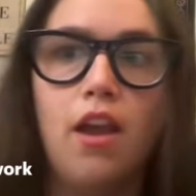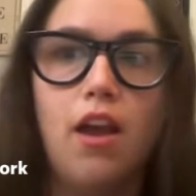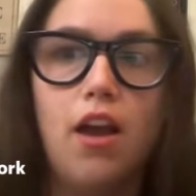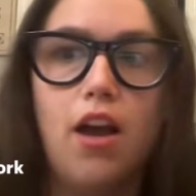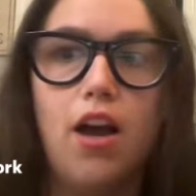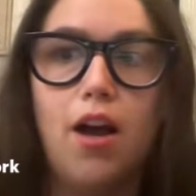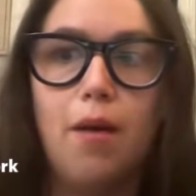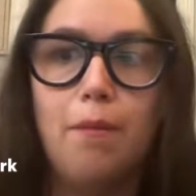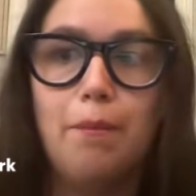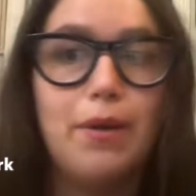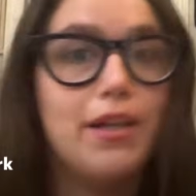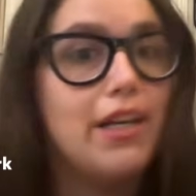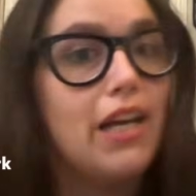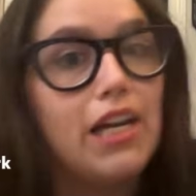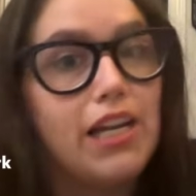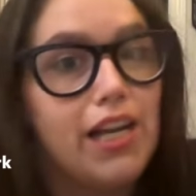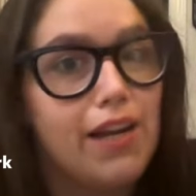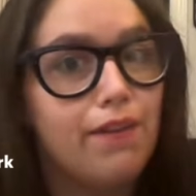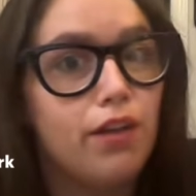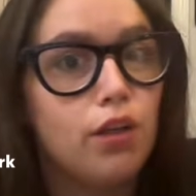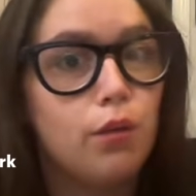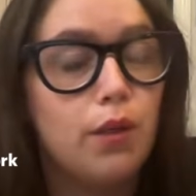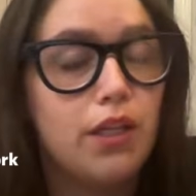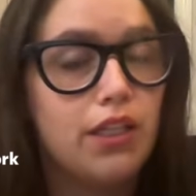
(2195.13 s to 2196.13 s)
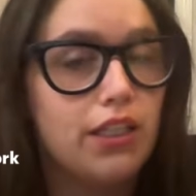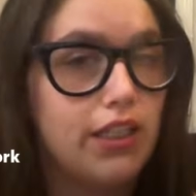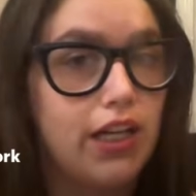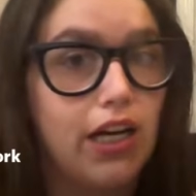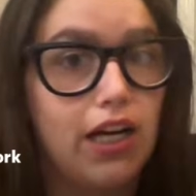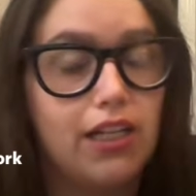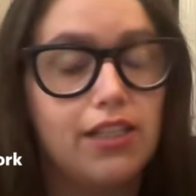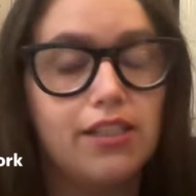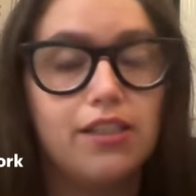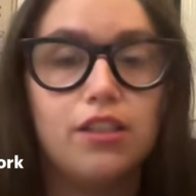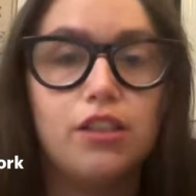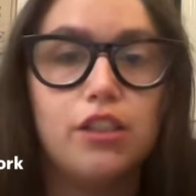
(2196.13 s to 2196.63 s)
But not everyone
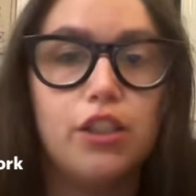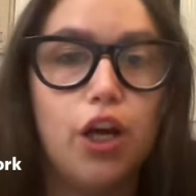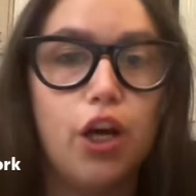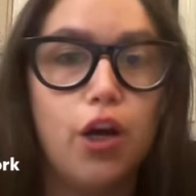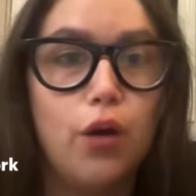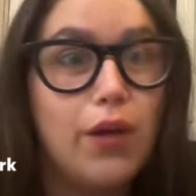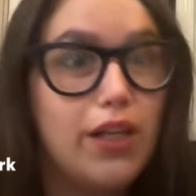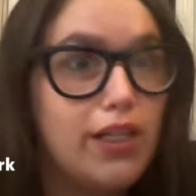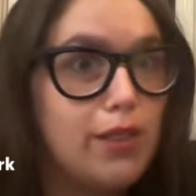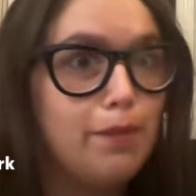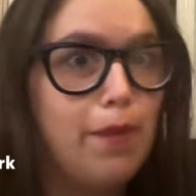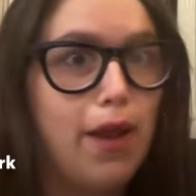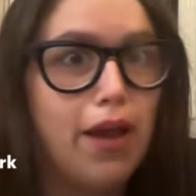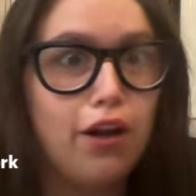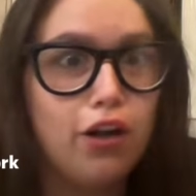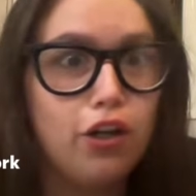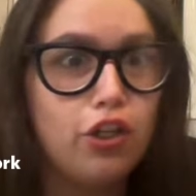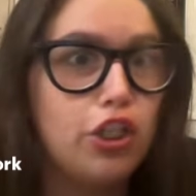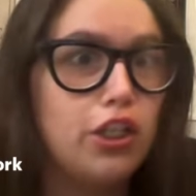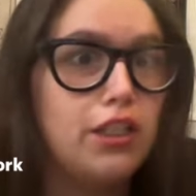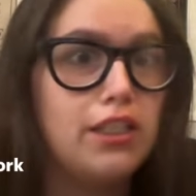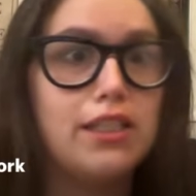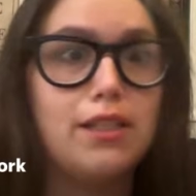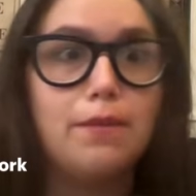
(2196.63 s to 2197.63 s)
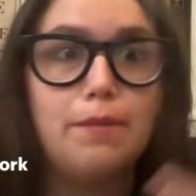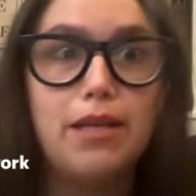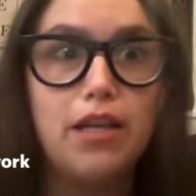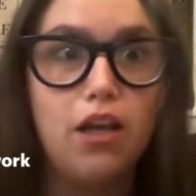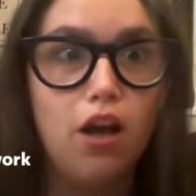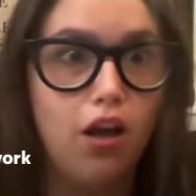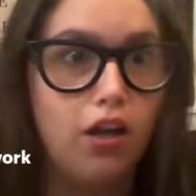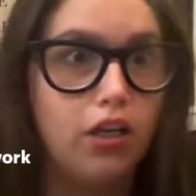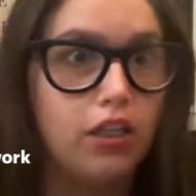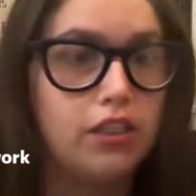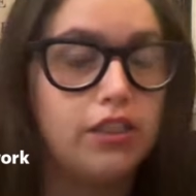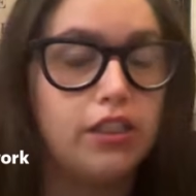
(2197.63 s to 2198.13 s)
does. So it's better just to be
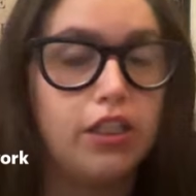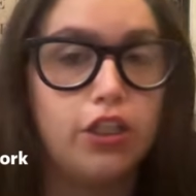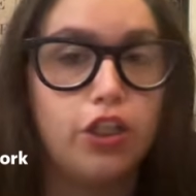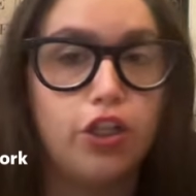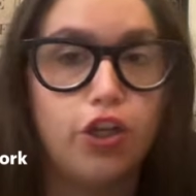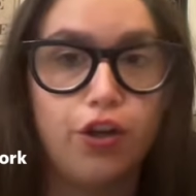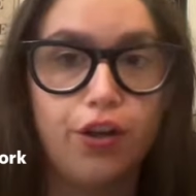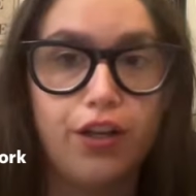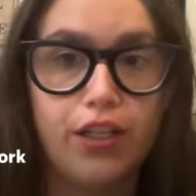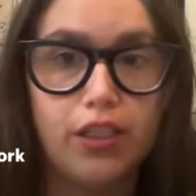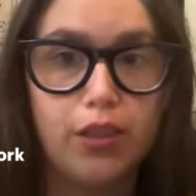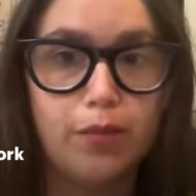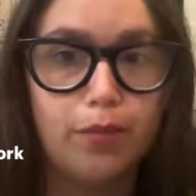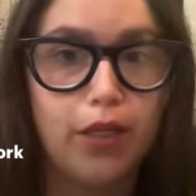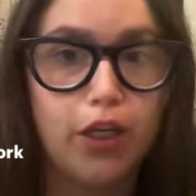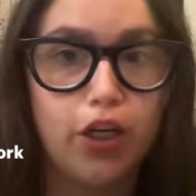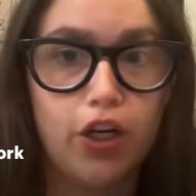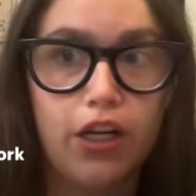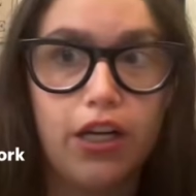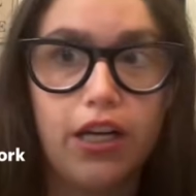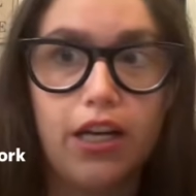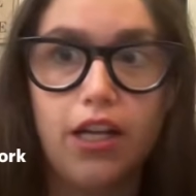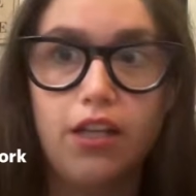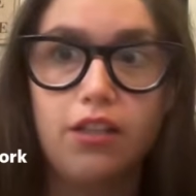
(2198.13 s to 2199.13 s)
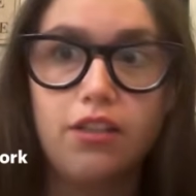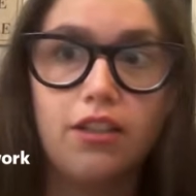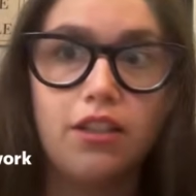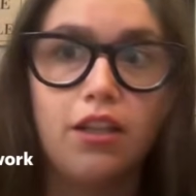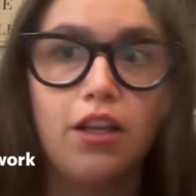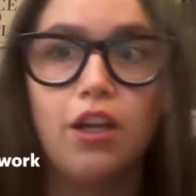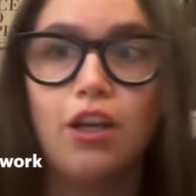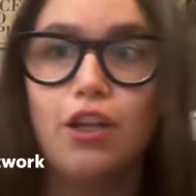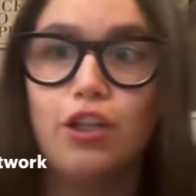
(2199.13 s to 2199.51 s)
honest in your experience.